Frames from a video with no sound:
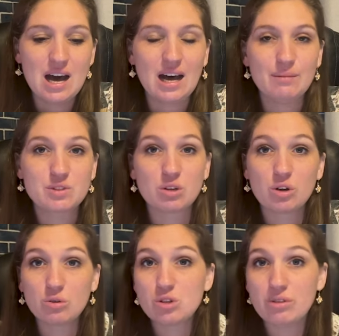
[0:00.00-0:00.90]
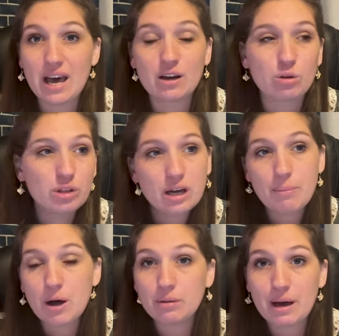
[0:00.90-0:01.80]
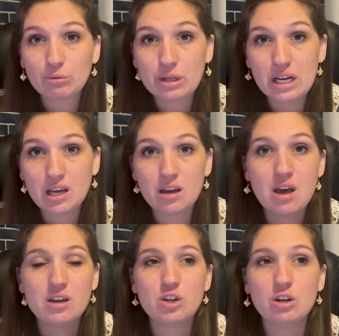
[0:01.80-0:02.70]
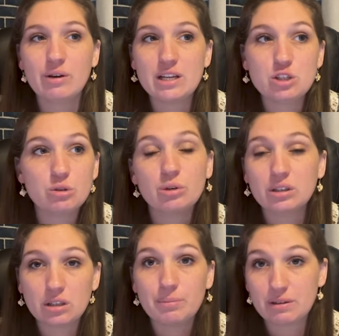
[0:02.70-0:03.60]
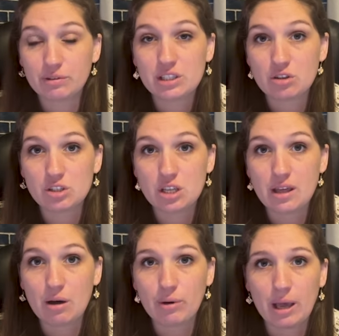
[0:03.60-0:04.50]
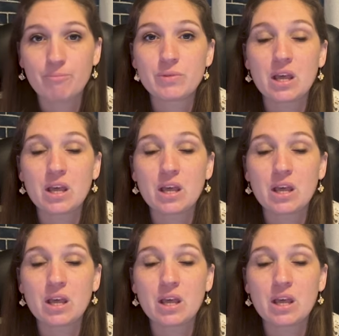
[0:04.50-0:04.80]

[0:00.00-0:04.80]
Um, so go do that. Go look up all about reading, you know, and do a little bit of research in that way.